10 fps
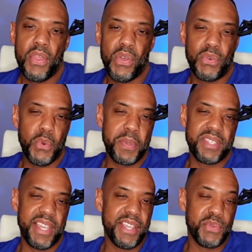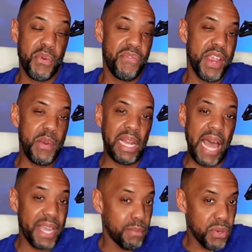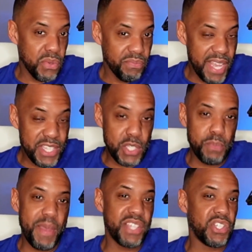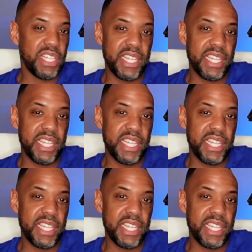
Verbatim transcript: The group of teens were very likable, especially